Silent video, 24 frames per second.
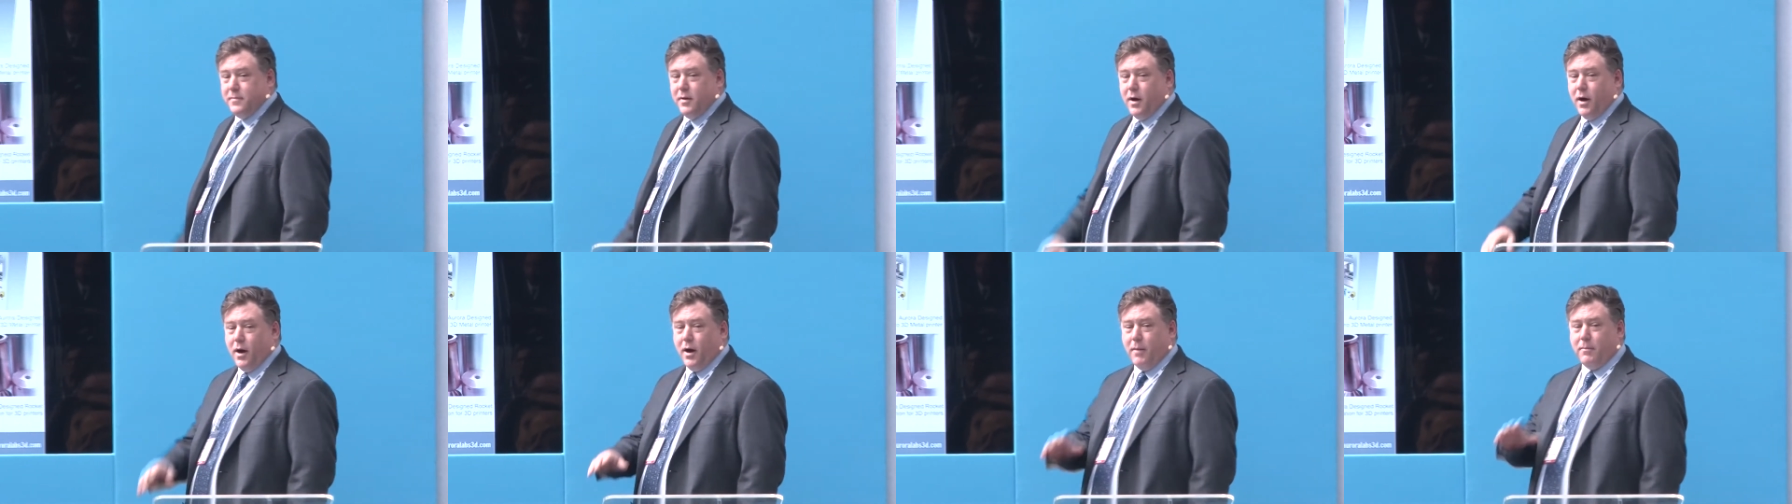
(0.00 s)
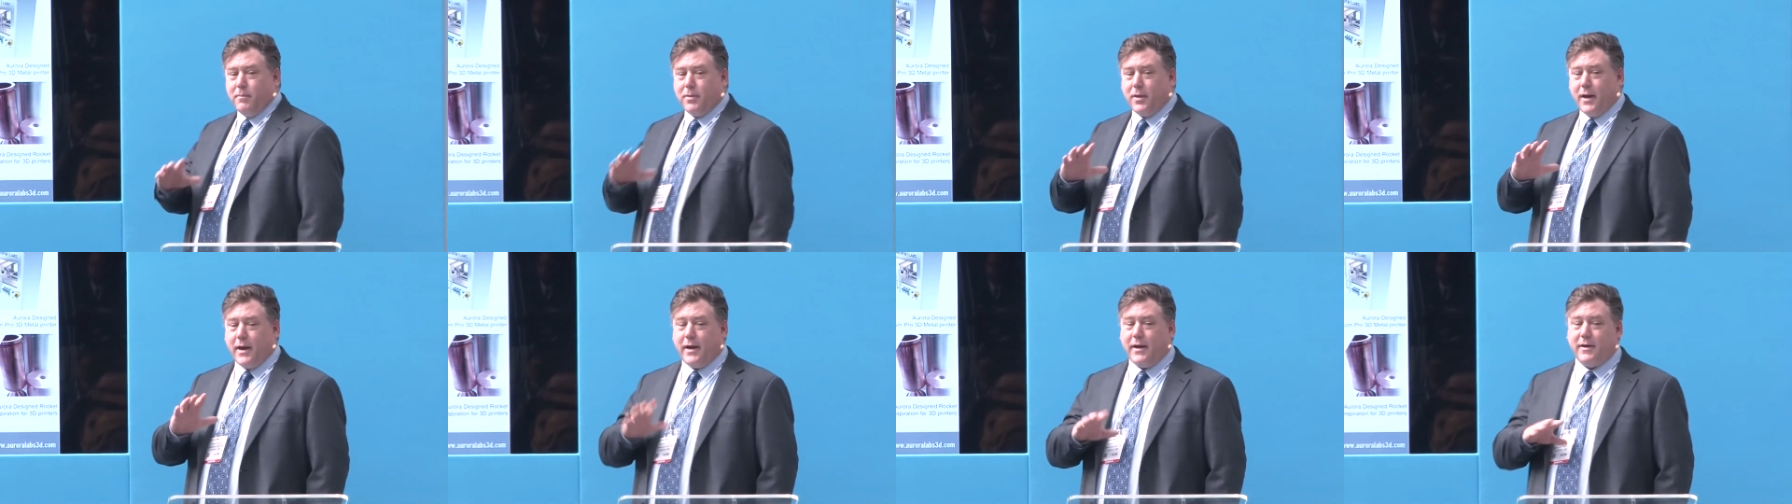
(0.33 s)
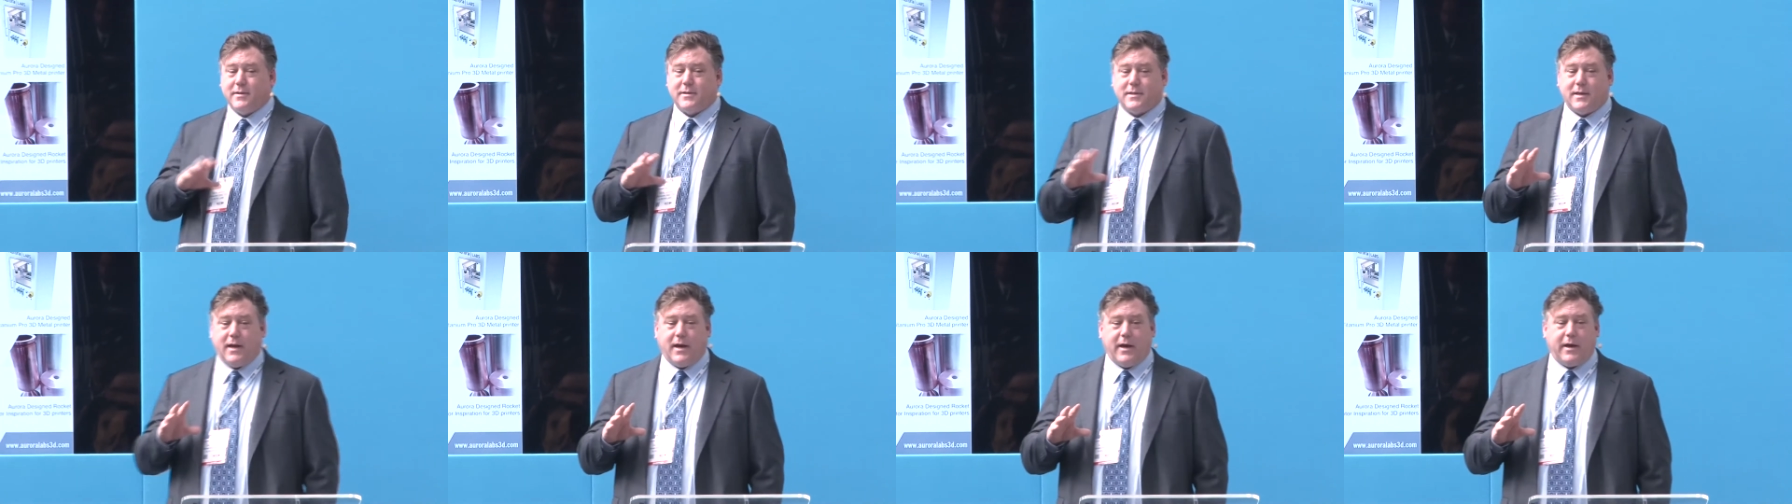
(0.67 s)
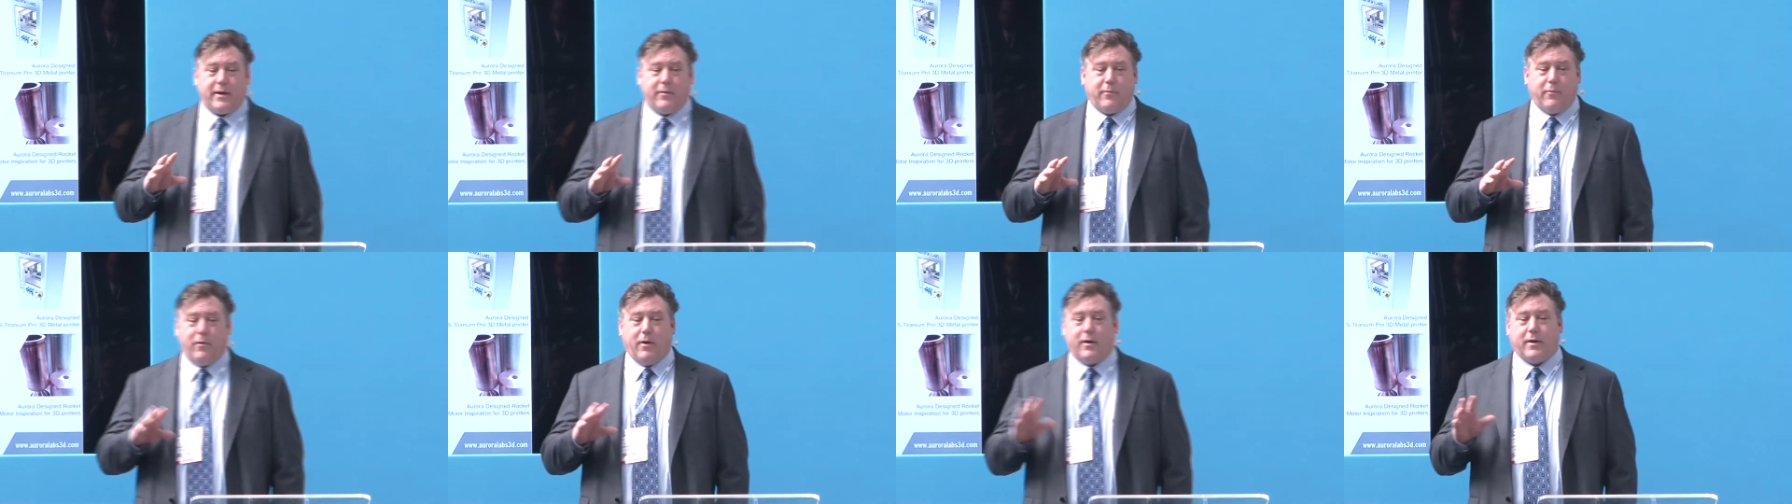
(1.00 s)
I'm planning to start
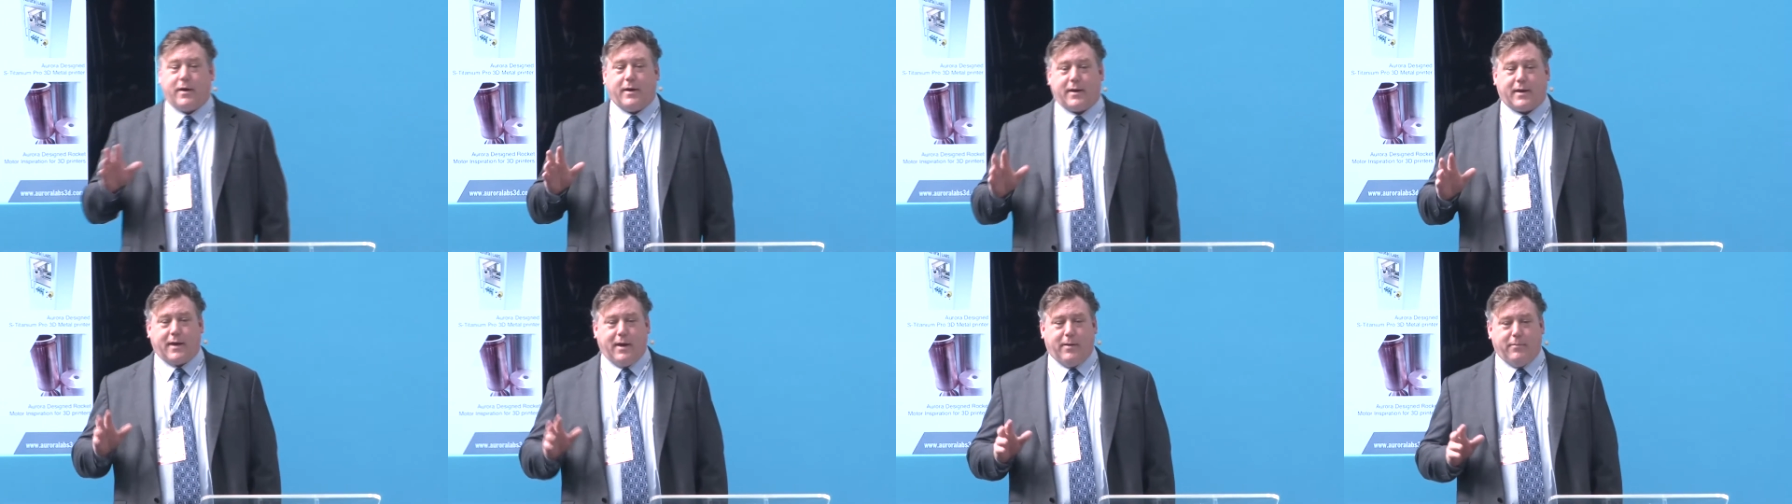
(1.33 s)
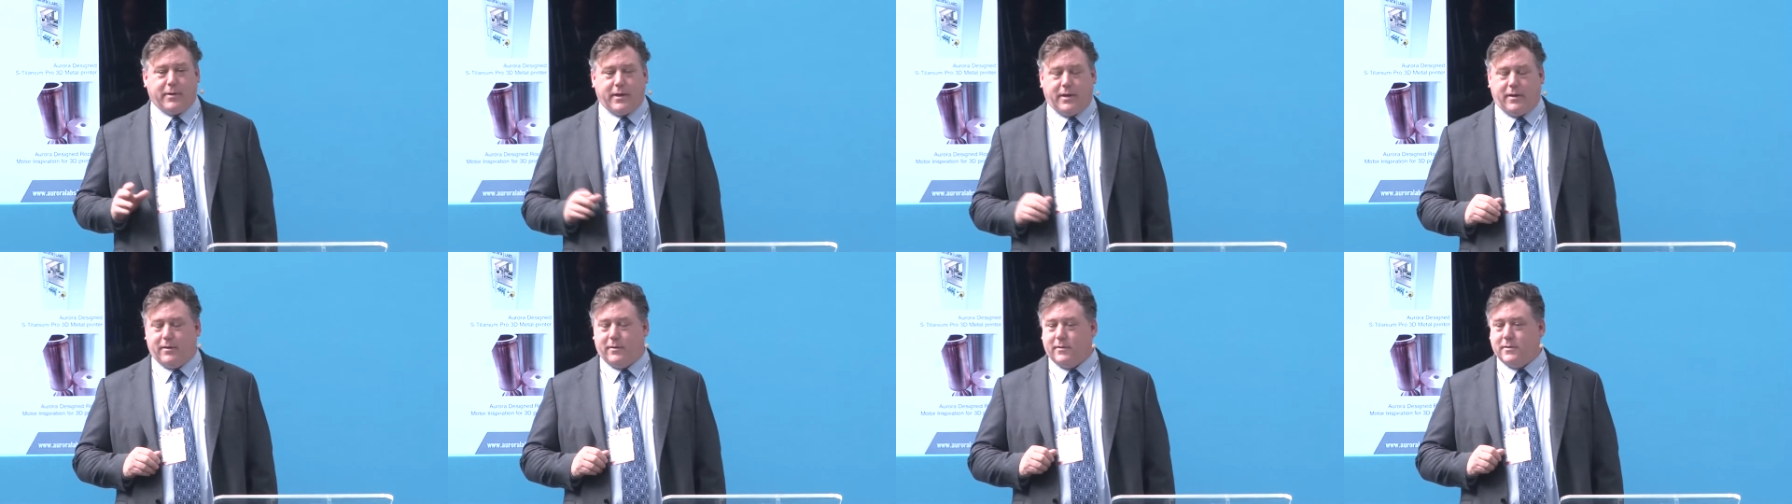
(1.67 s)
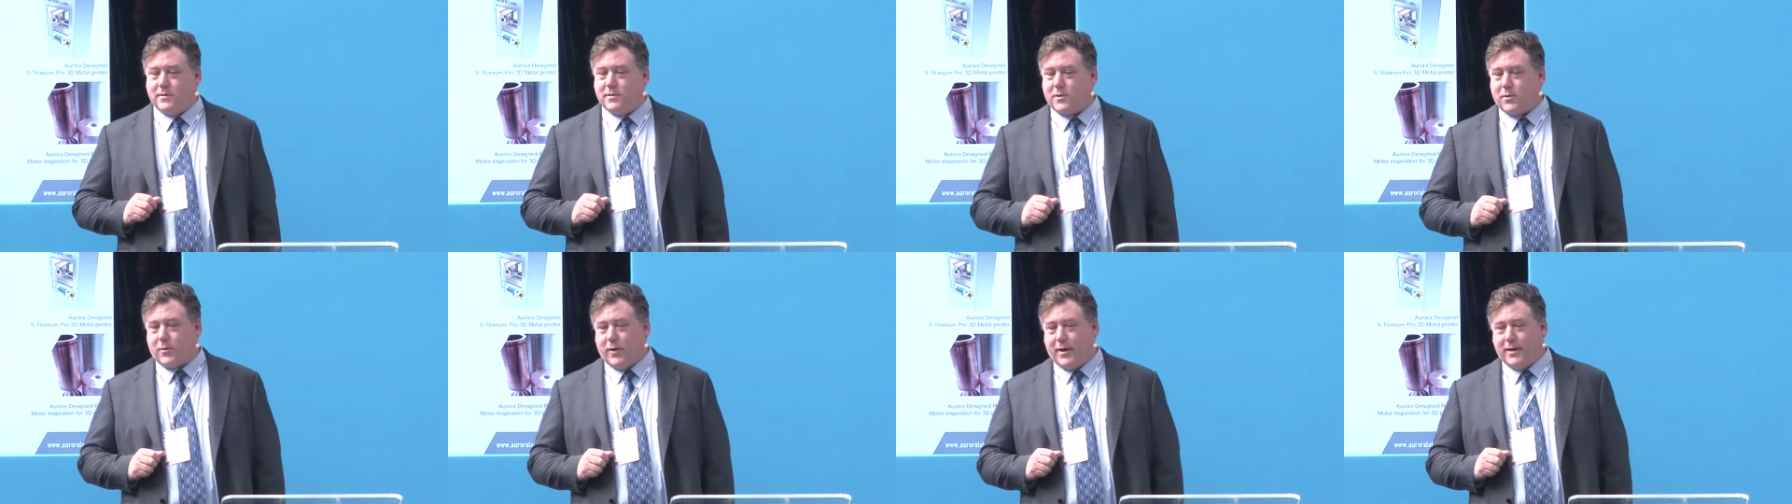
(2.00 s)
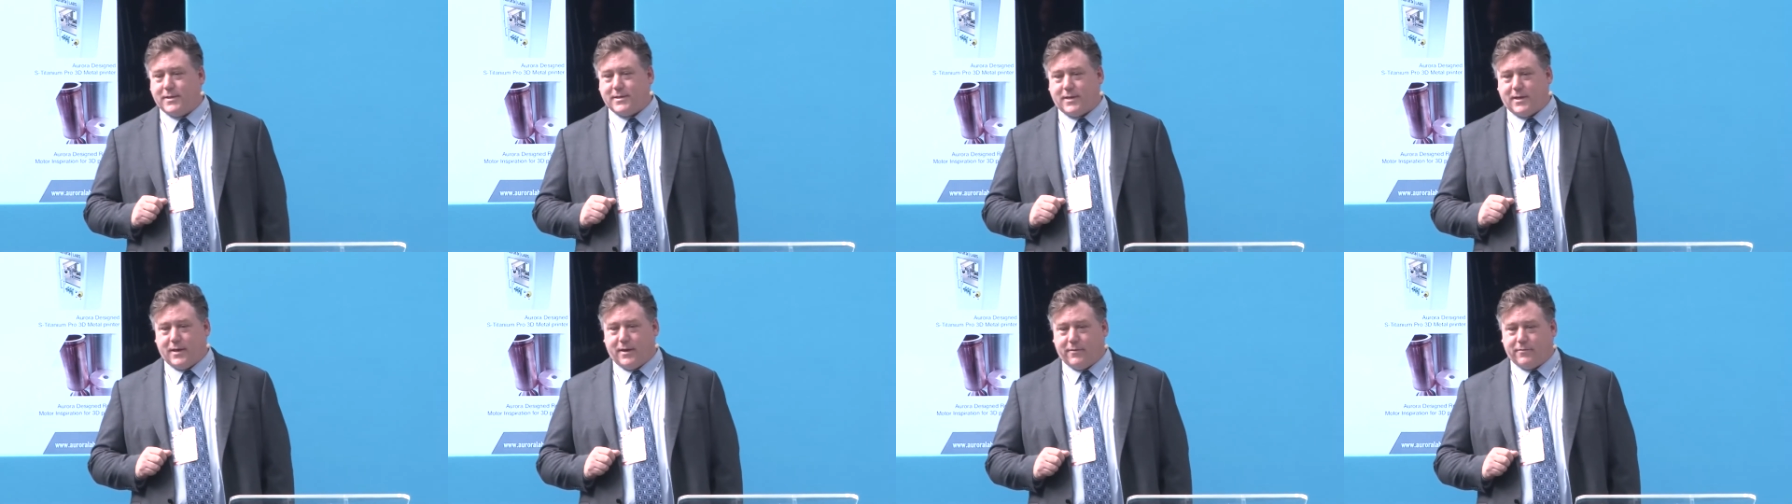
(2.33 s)
a rocket company. Who's
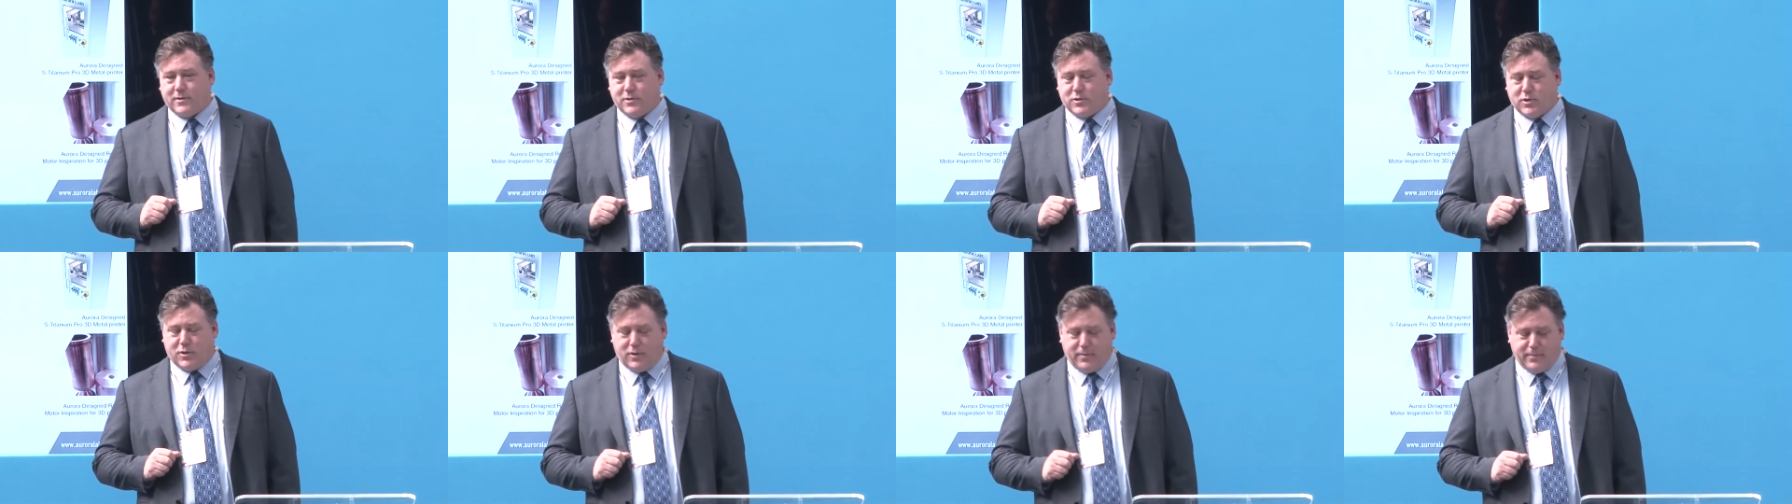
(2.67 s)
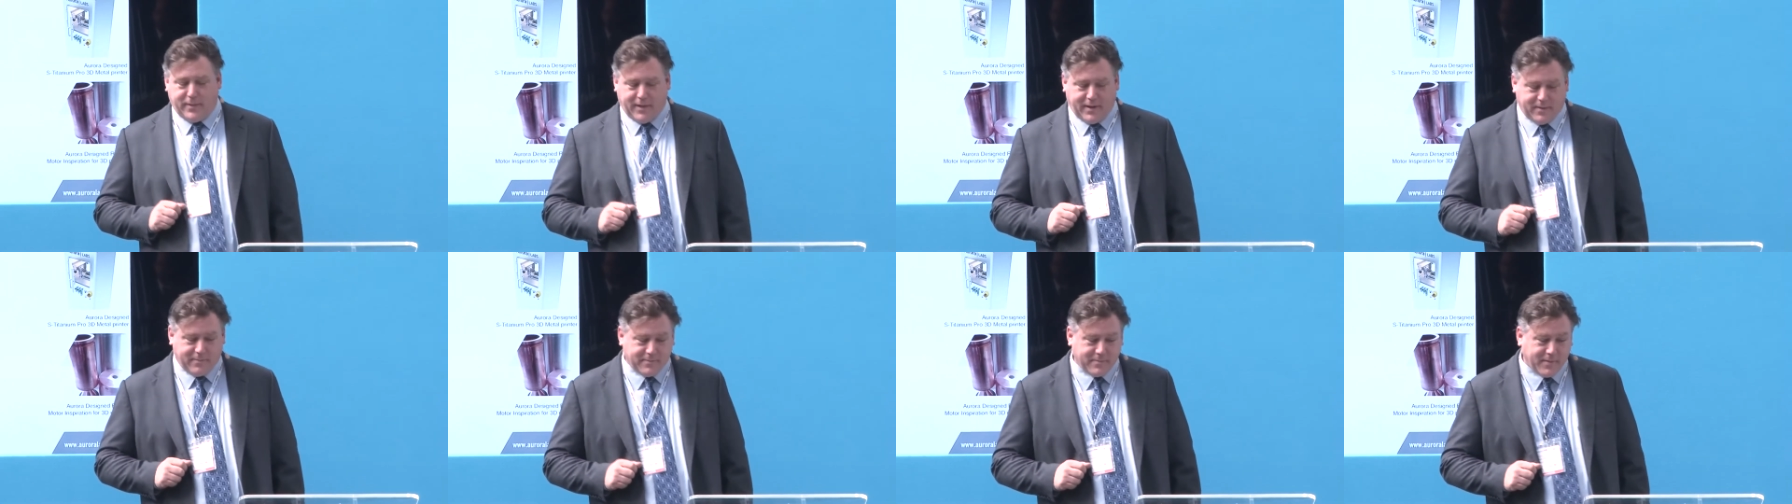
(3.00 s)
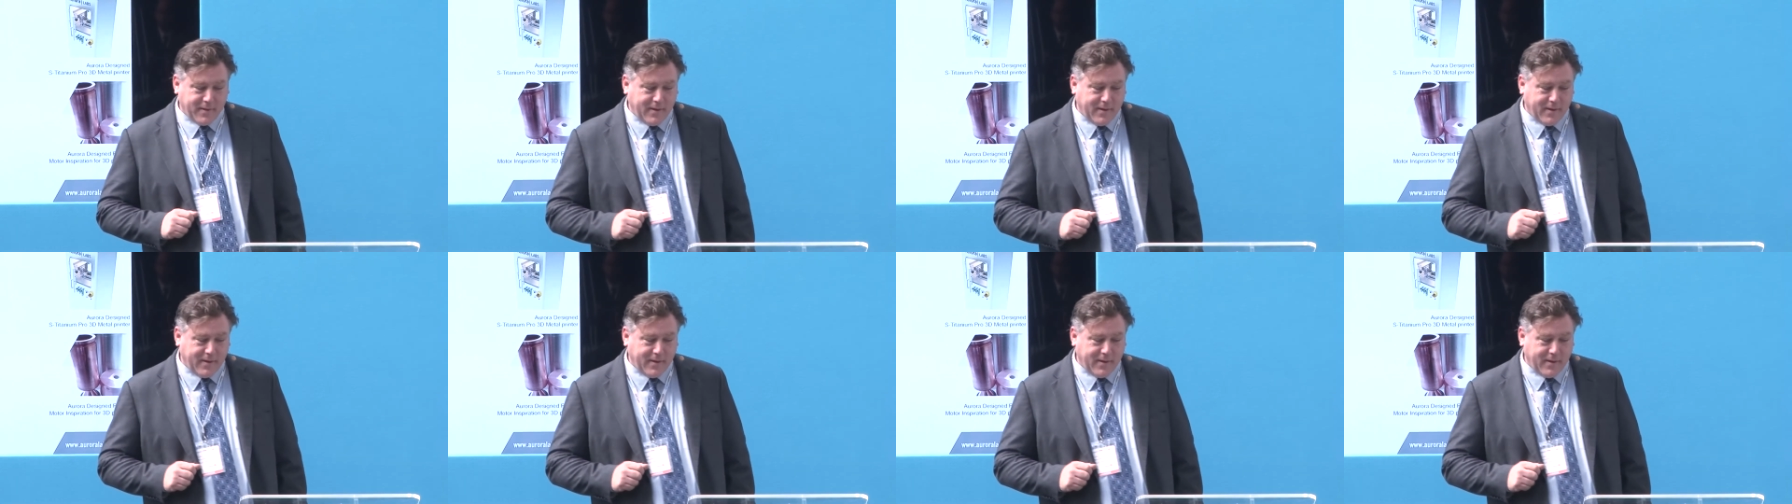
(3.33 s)
crazy enough to join me?